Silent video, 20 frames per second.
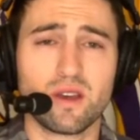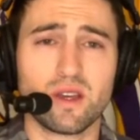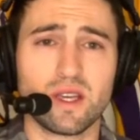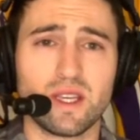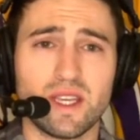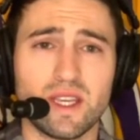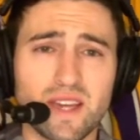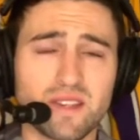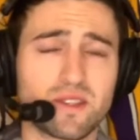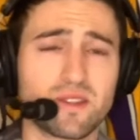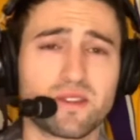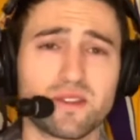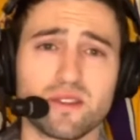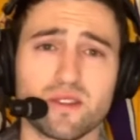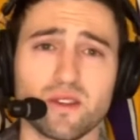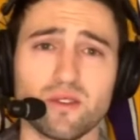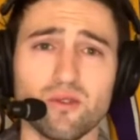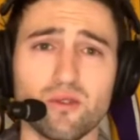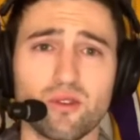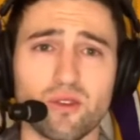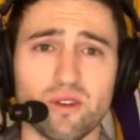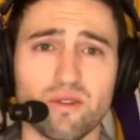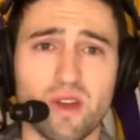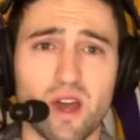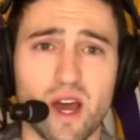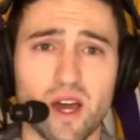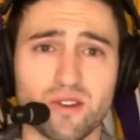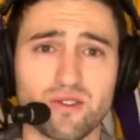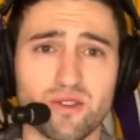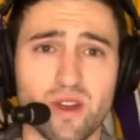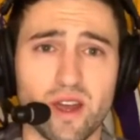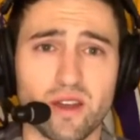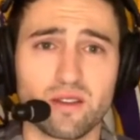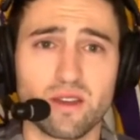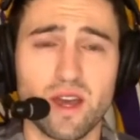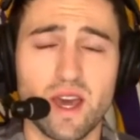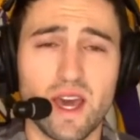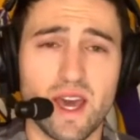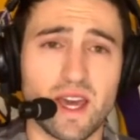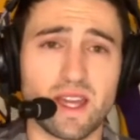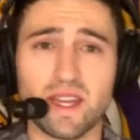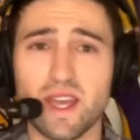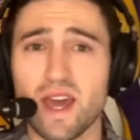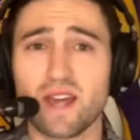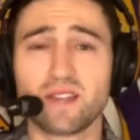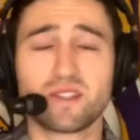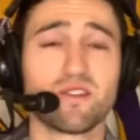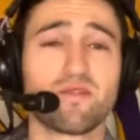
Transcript: yes, this is a lucrative contract. And yes,